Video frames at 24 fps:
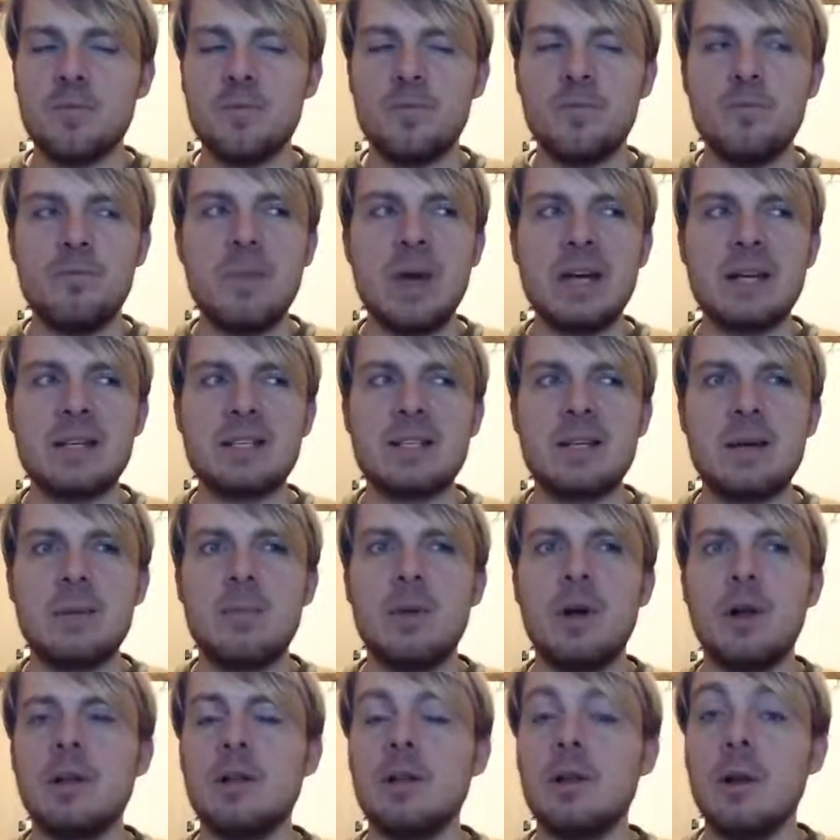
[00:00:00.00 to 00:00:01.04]
makes them
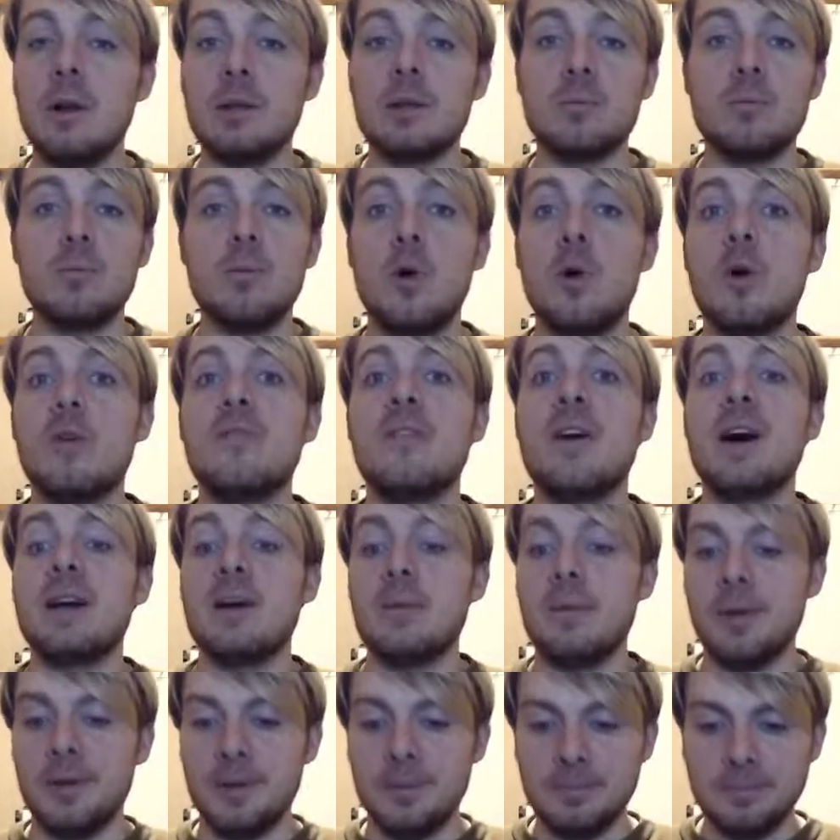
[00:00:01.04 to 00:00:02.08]
a lot more
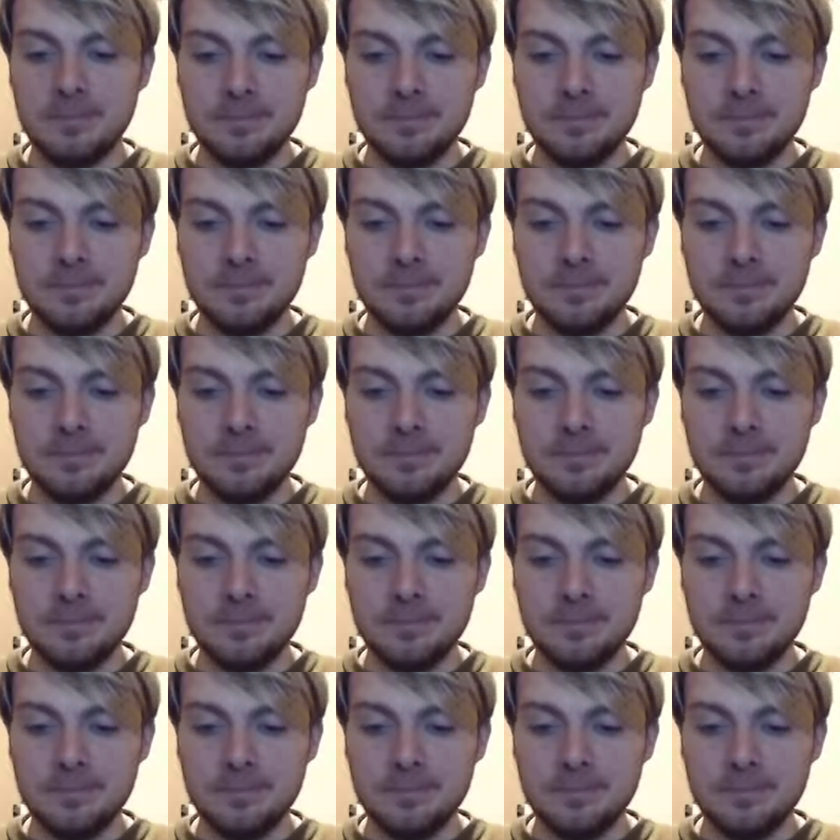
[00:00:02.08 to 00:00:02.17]
viable.